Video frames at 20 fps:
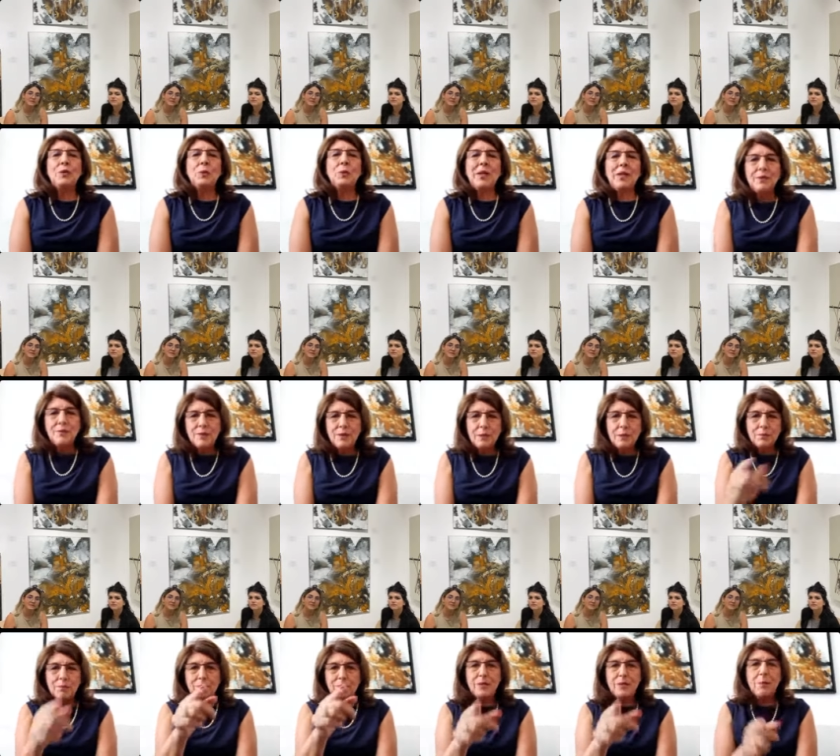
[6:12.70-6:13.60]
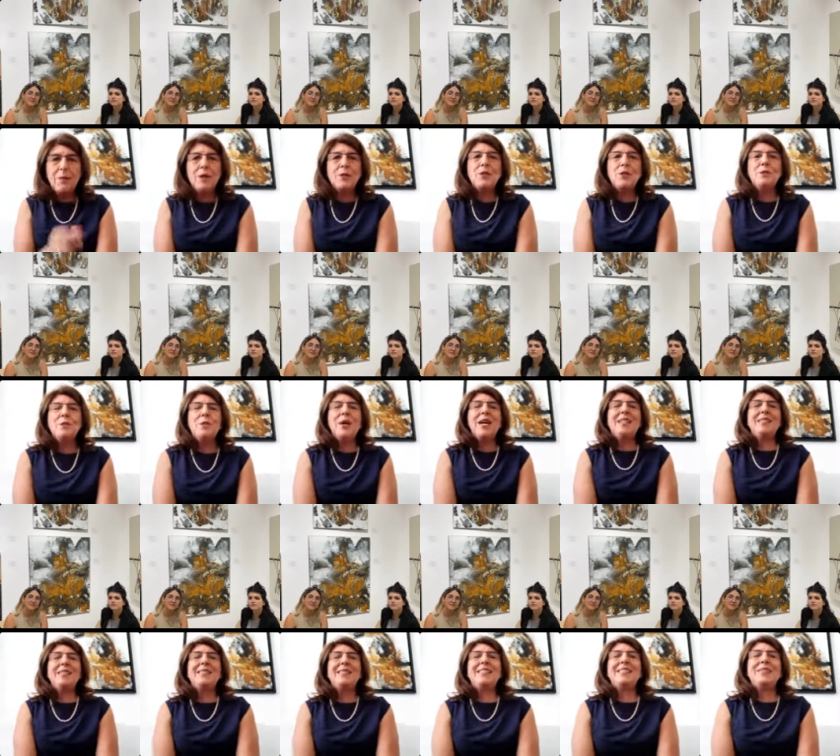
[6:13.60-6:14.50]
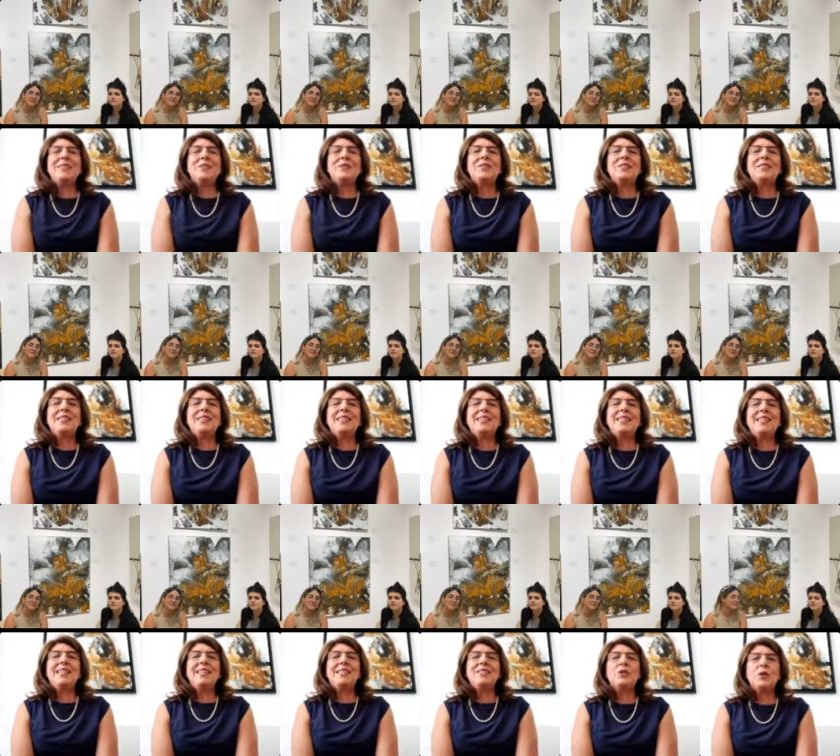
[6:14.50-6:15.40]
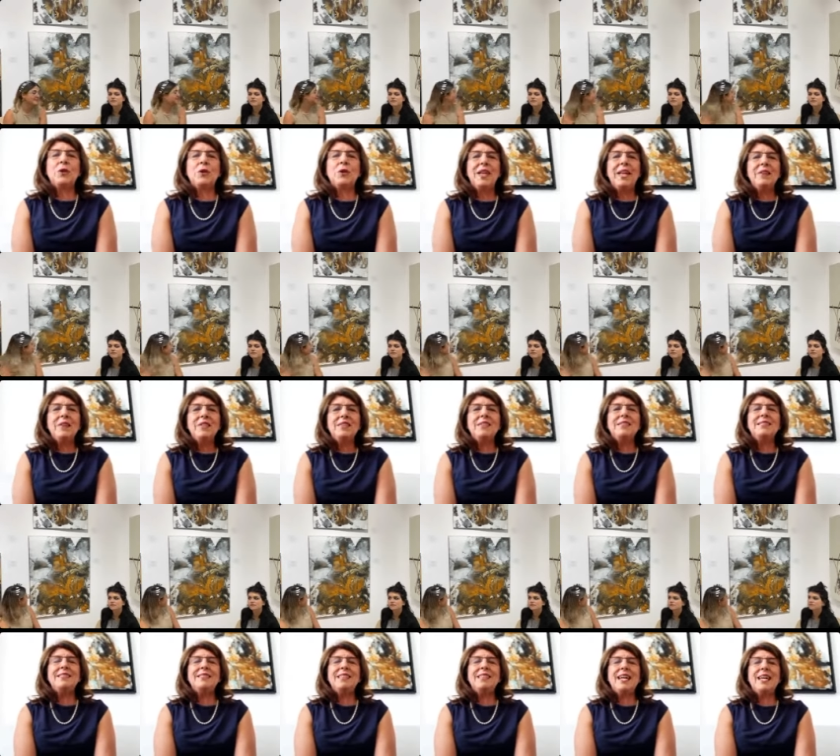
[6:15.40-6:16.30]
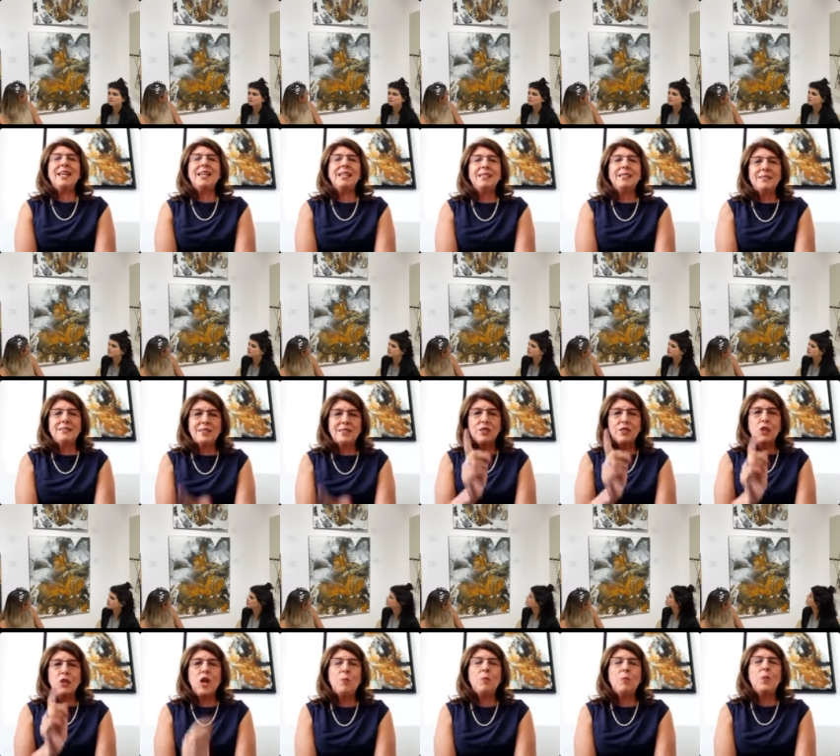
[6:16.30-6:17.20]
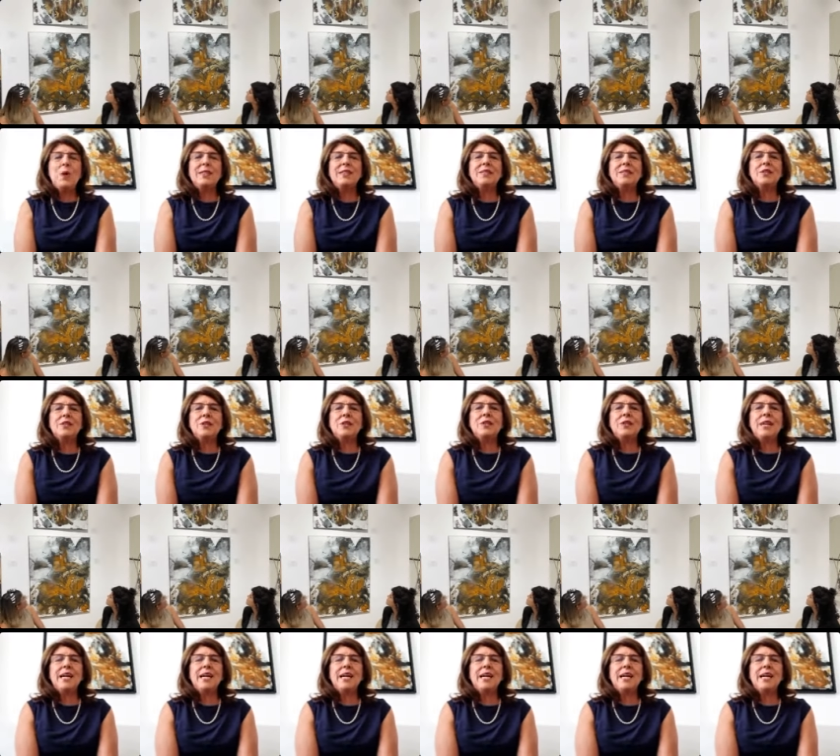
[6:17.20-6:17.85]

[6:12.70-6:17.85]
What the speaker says: well, the bottom one that you see there is called Lovers, and the top one is called